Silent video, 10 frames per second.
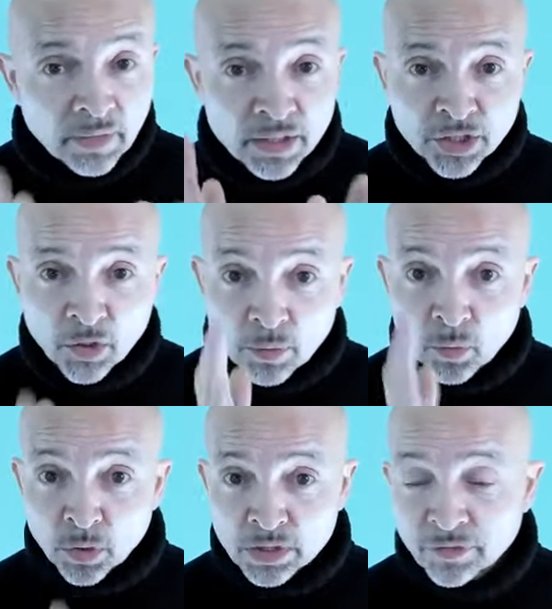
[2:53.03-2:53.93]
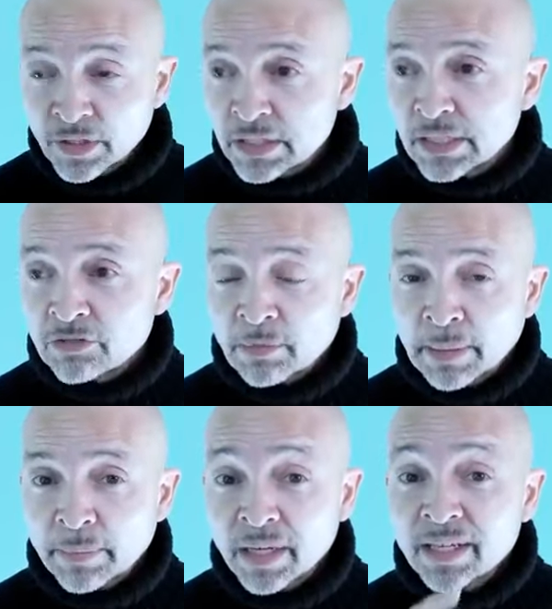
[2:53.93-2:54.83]
So, what's the first thing to
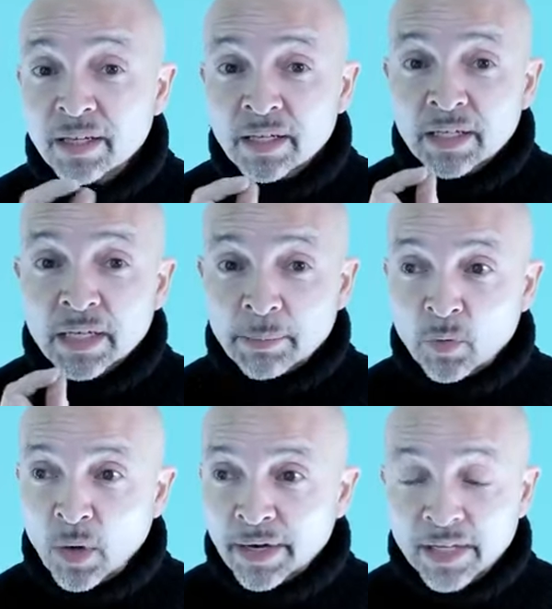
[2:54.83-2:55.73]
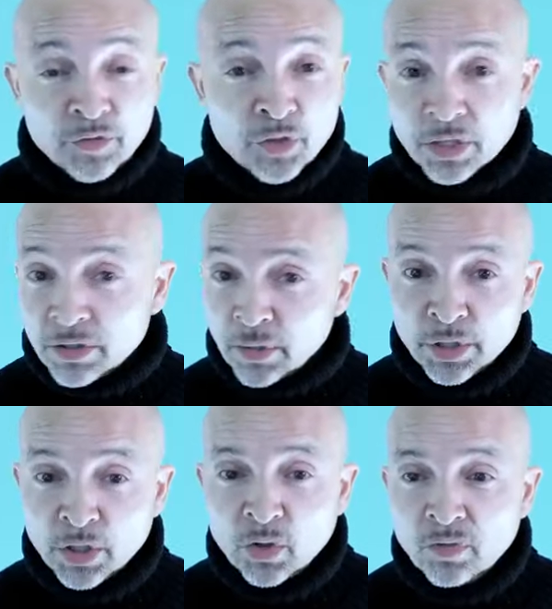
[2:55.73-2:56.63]
remember? Number one, if you don't know what
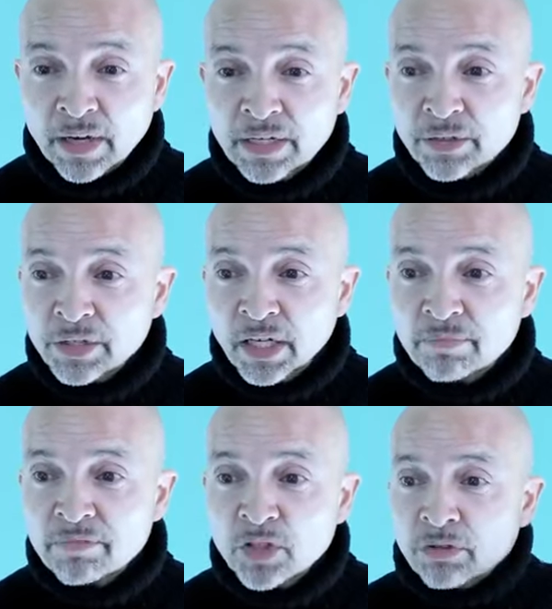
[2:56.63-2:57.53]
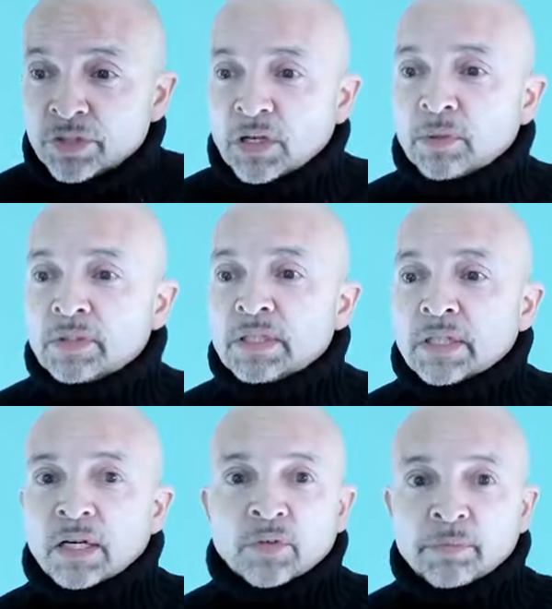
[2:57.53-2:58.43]
your core values are, you're in trouble to
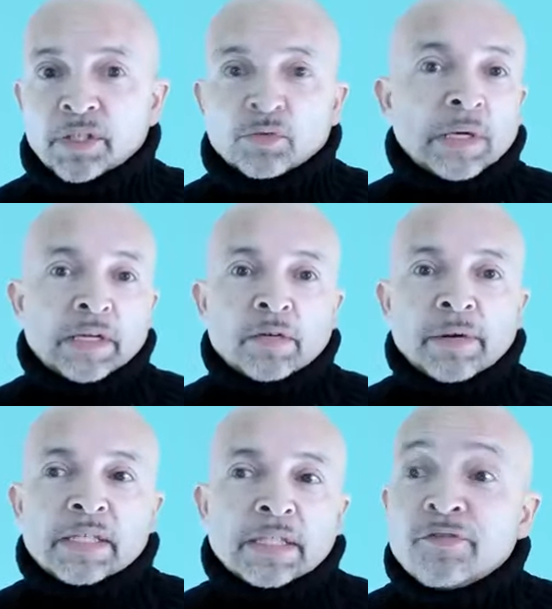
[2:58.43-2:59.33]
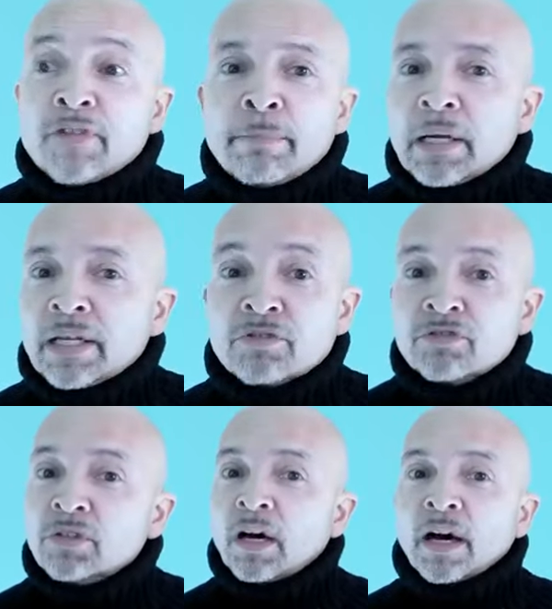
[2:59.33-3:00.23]
start with because you're basically fumbling
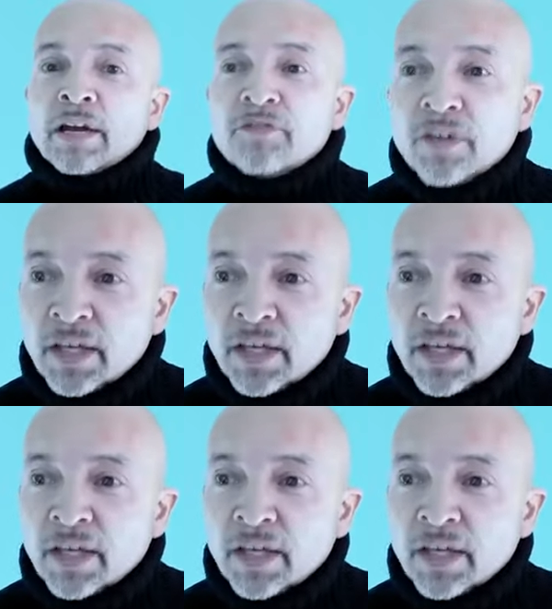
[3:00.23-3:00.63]
through life,